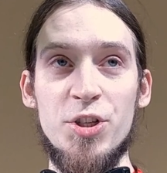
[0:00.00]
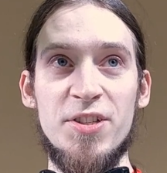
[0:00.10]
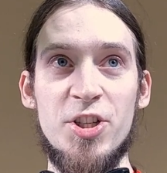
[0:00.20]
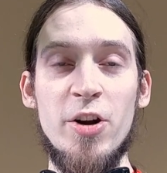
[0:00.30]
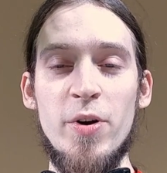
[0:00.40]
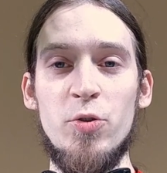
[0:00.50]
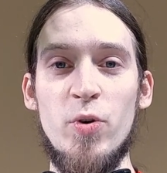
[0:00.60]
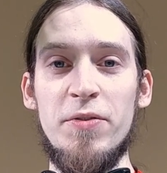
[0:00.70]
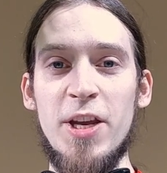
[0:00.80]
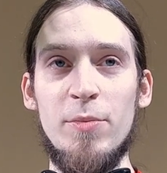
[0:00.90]
just generate
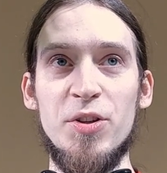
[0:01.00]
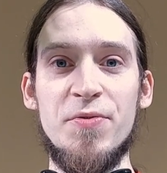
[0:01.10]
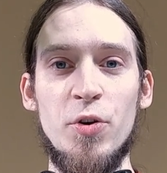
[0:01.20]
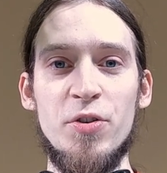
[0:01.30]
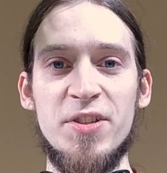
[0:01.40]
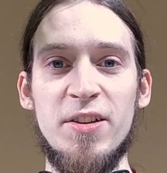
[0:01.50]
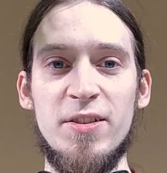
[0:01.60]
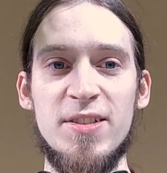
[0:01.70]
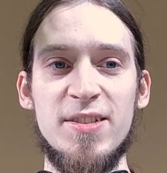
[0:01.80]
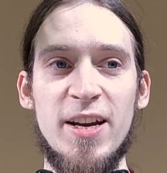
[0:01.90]
wavetables for your
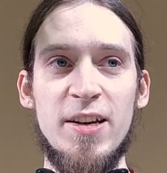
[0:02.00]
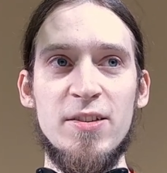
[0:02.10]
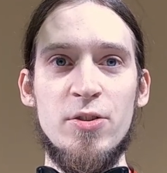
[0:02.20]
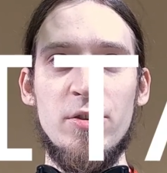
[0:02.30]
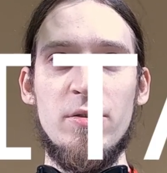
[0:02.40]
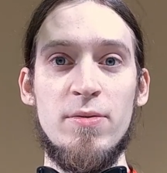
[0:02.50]
synthesizer.